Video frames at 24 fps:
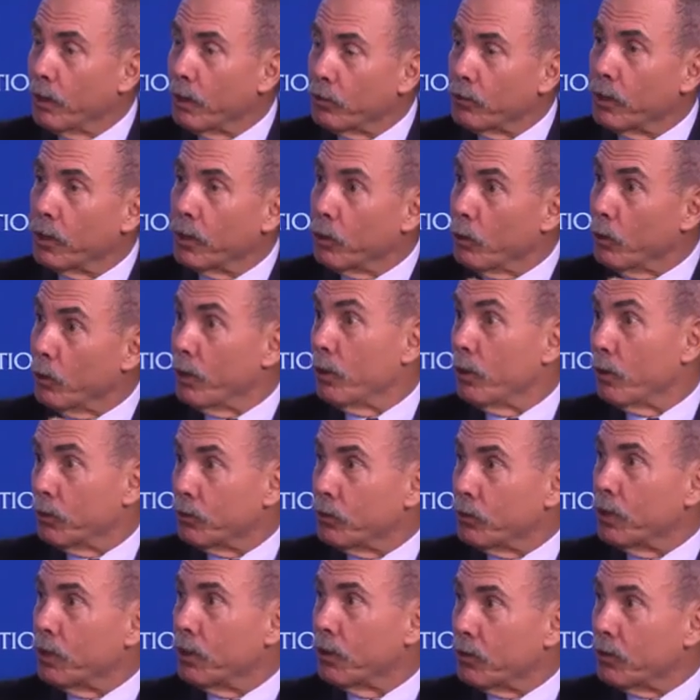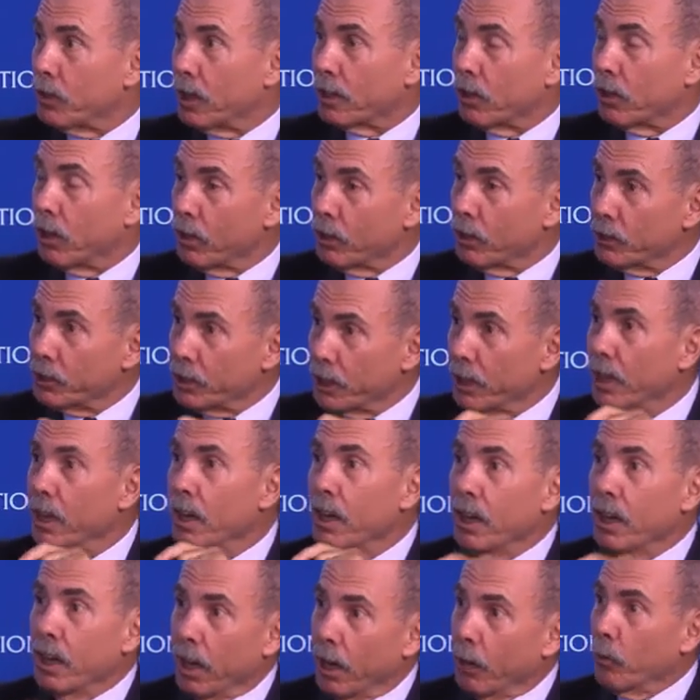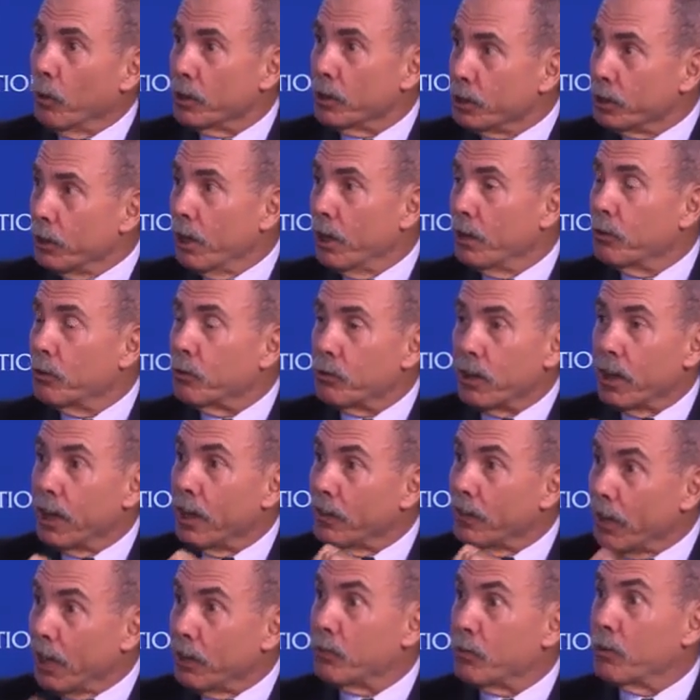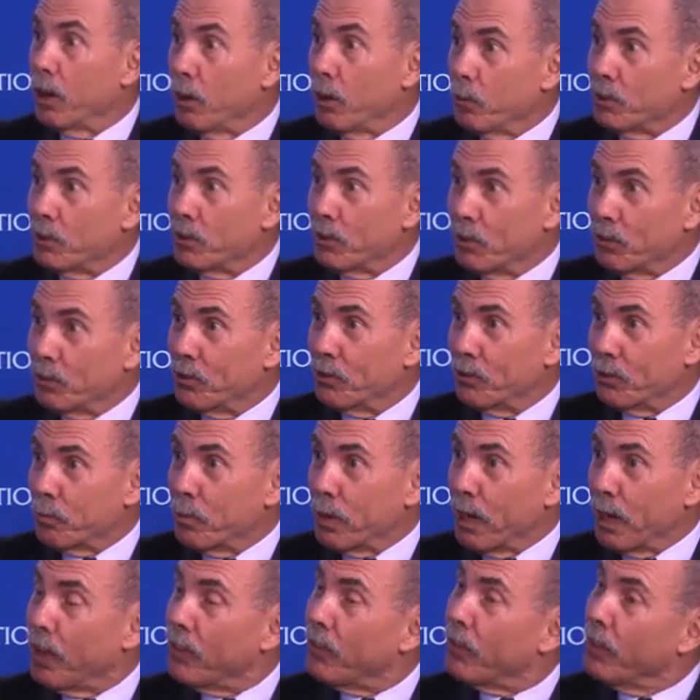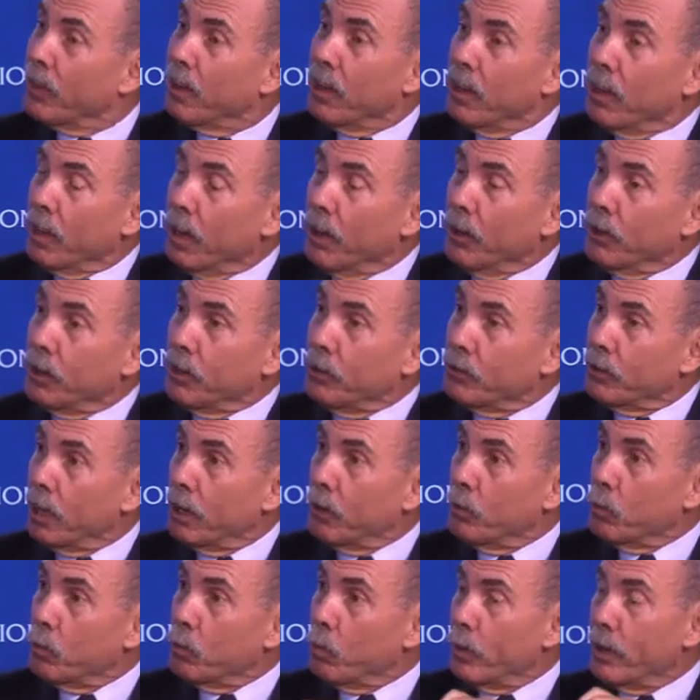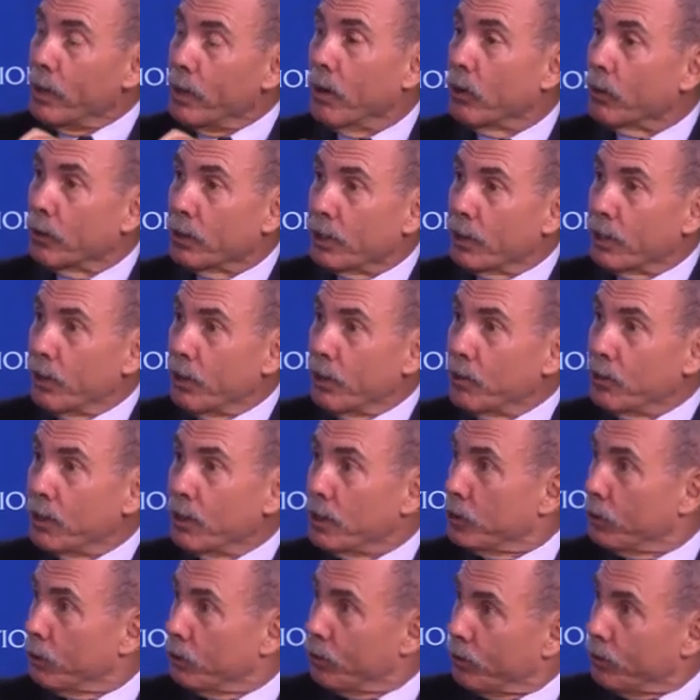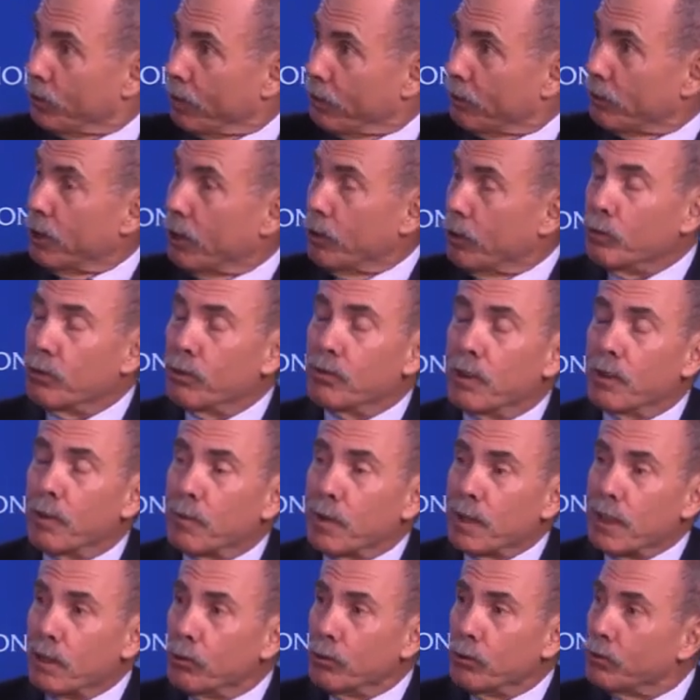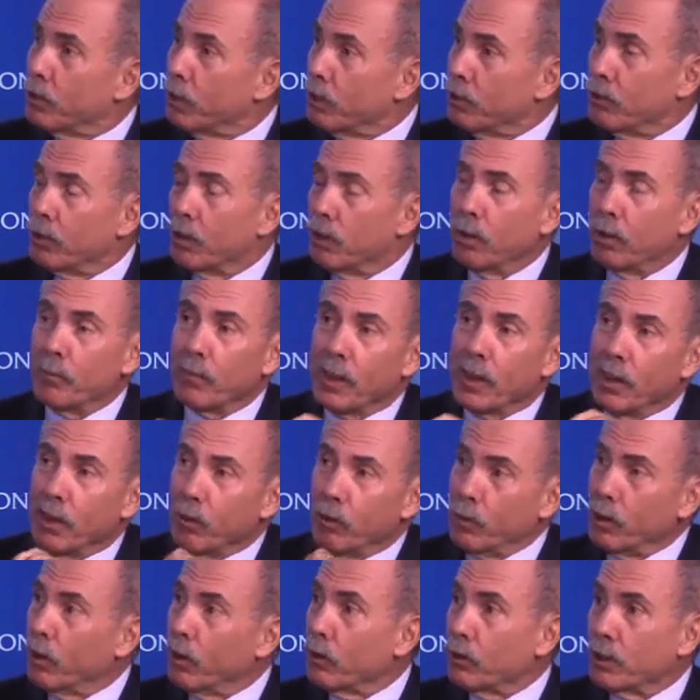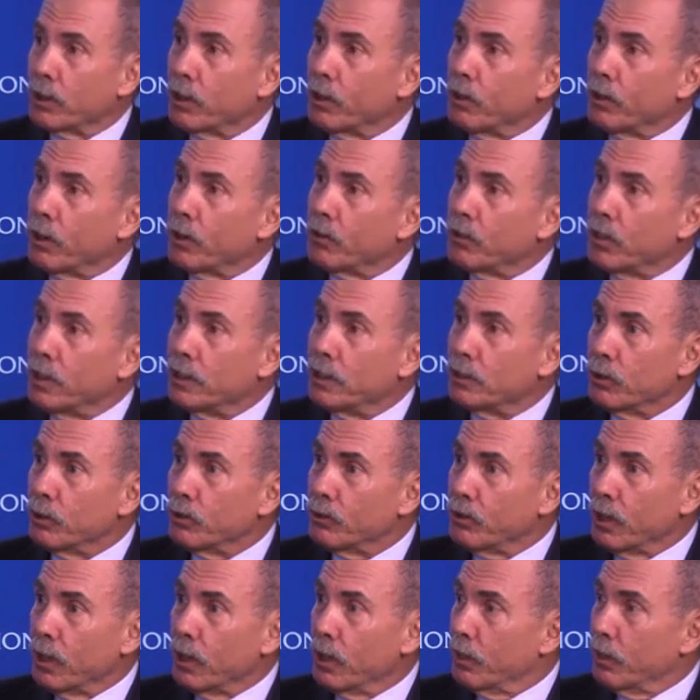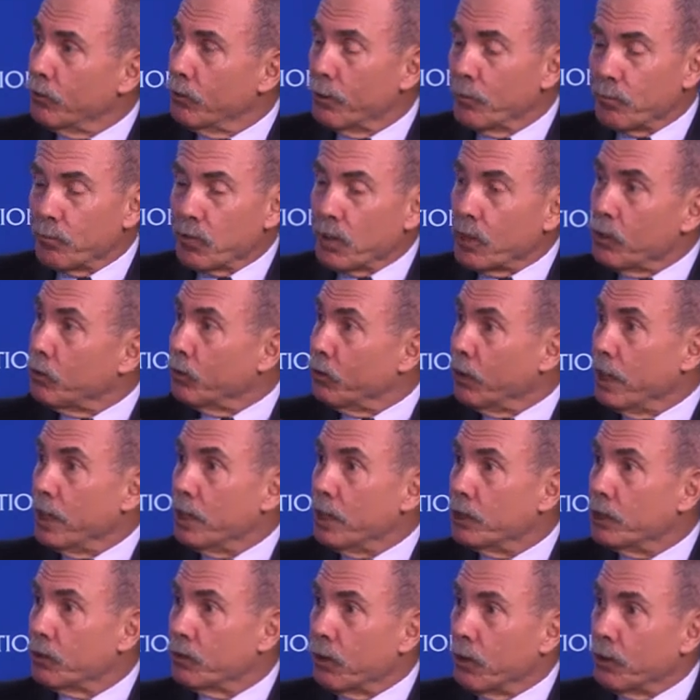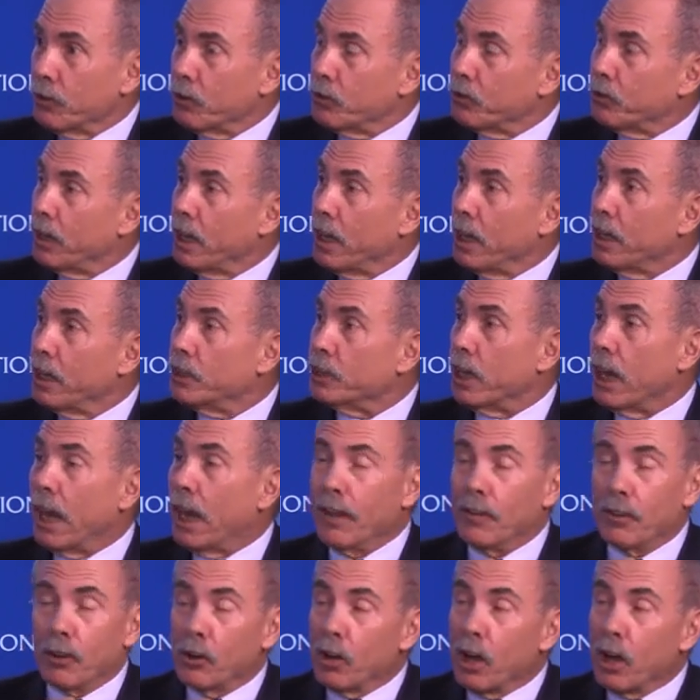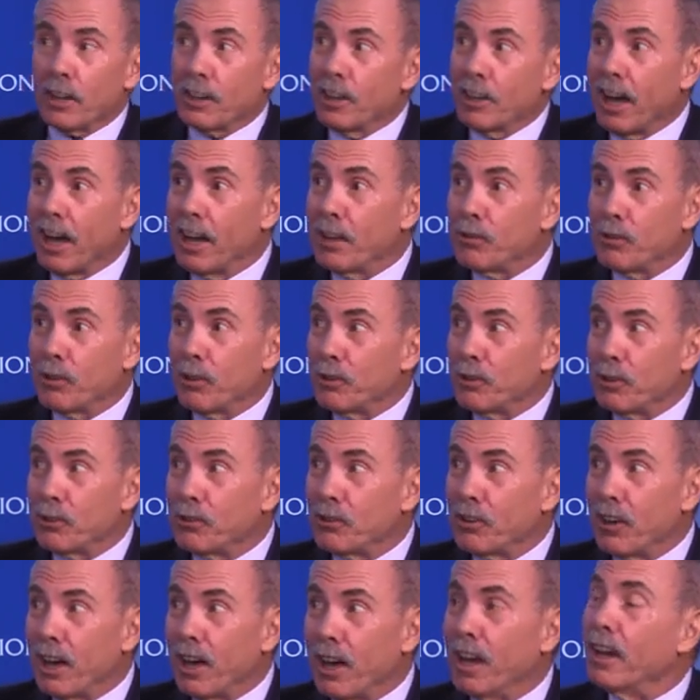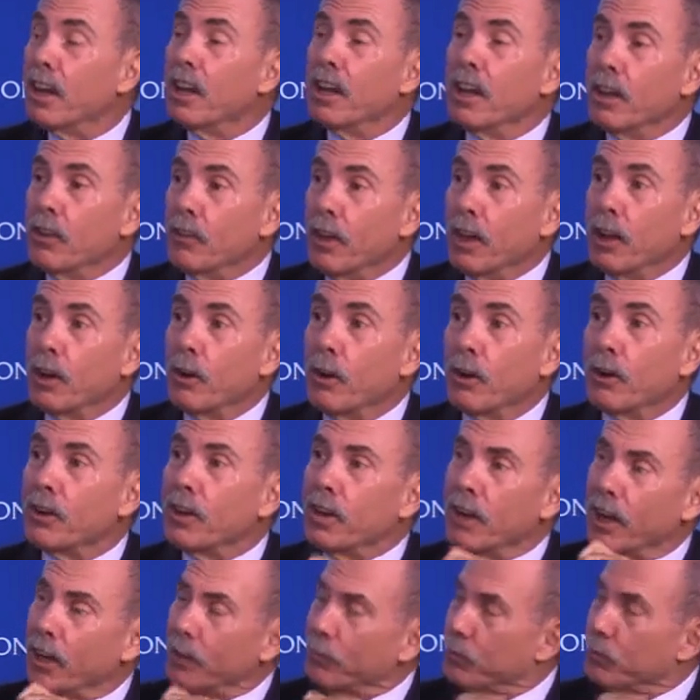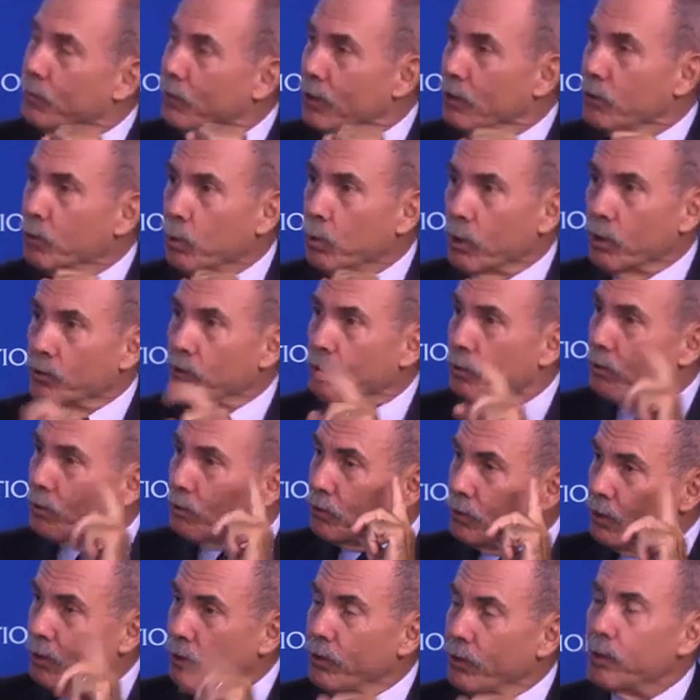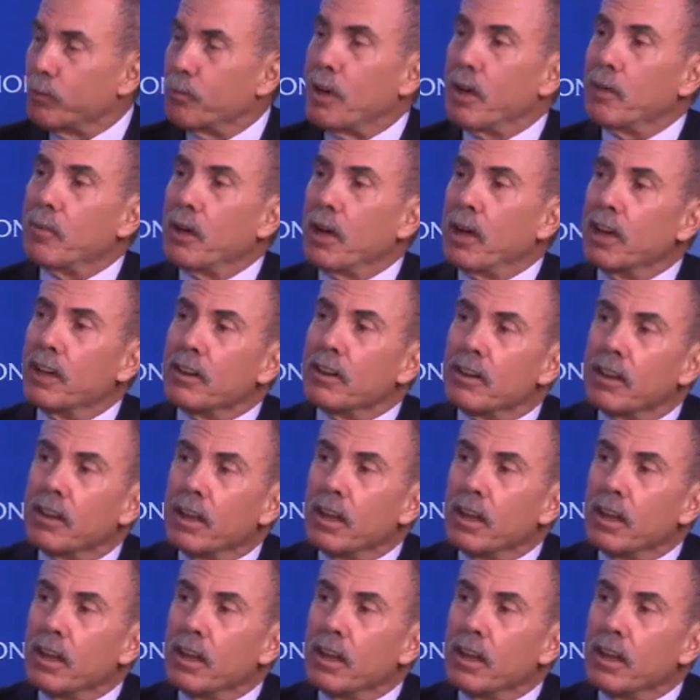and said, "You're here to see the technology. I want you to understand that's not what this is about." And he said, "We don't look at our teachers," and this goes to something you said, Tom, "we don't look at our teachers as sages on the stage, and they're not guides on the side. They are," and these words are seared in my mind,